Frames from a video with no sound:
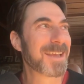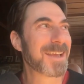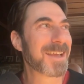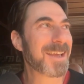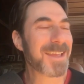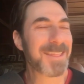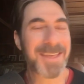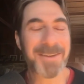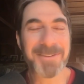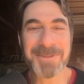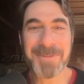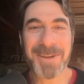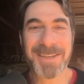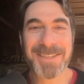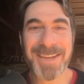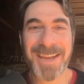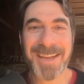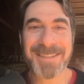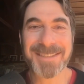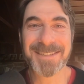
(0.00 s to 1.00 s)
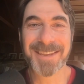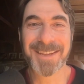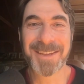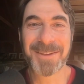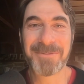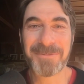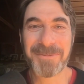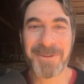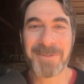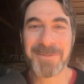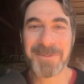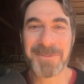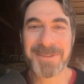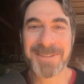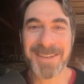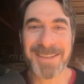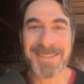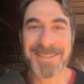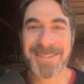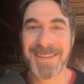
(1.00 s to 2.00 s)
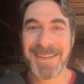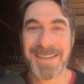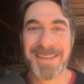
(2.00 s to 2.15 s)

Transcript: That was my chance to confirm it with Dustin,